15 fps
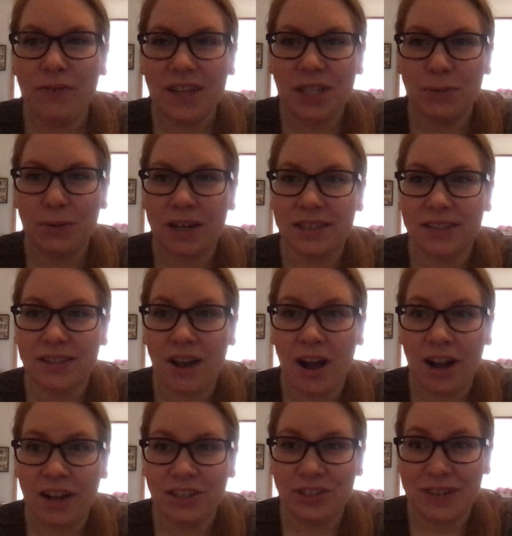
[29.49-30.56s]
into our
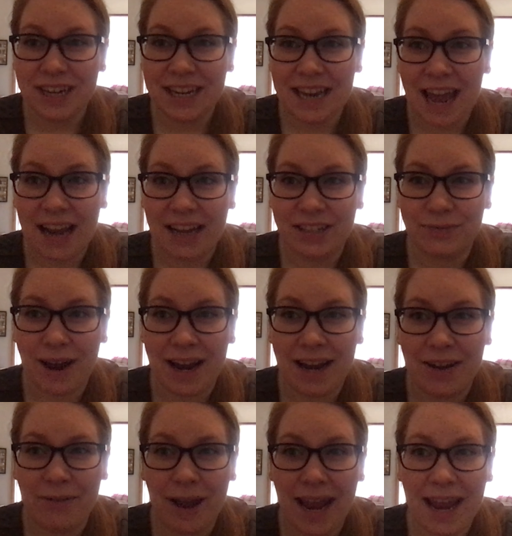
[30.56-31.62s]
song to connect right
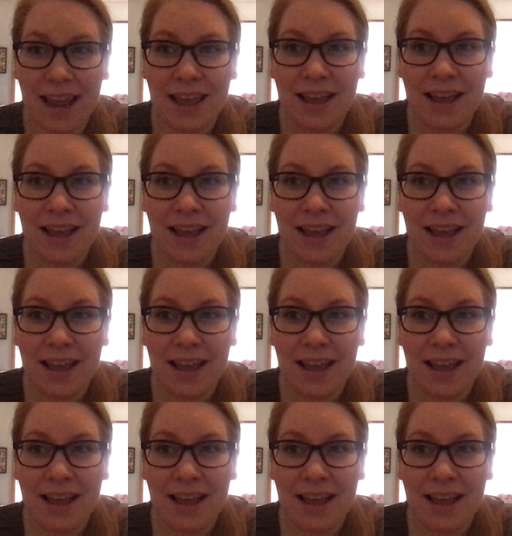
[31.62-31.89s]
away.